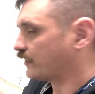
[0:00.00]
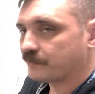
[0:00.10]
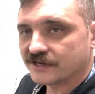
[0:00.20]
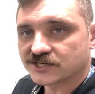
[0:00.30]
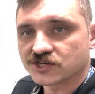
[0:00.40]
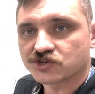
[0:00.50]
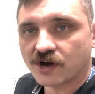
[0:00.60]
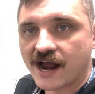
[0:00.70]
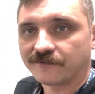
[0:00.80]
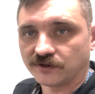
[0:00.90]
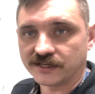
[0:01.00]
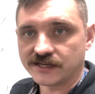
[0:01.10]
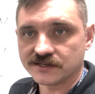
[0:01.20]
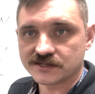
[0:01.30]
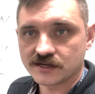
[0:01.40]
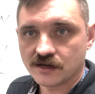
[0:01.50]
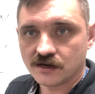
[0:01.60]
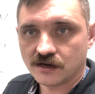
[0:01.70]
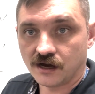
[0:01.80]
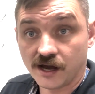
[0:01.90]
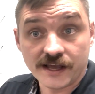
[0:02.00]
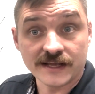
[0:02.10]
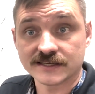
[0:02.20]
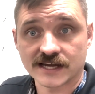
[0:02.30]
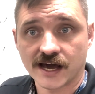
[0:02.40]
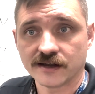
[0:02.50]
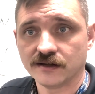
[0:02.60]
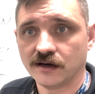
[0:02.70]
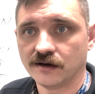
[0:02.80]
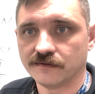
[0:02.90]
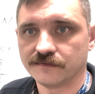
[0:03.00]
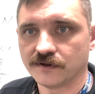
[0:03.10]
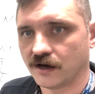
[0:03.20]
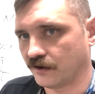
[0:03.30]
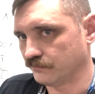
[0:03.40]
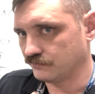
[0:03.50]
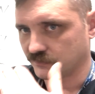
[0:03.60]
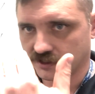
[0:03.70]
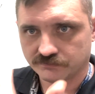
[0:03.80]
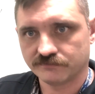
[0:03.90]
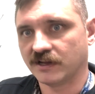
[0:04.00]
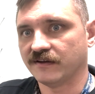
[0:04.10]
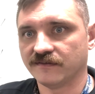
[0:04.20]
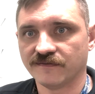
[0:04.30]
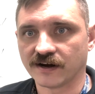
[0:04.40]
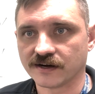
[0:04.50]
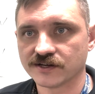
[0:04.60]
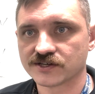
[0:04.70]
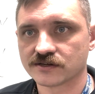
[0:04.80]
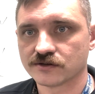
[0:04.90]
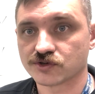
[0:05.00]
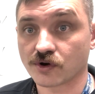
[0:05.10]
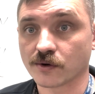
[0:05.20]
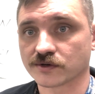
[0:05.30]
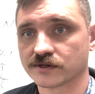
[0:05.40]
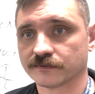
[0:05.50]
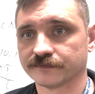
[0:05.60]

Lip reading: piston's travel is inside of the various strokes.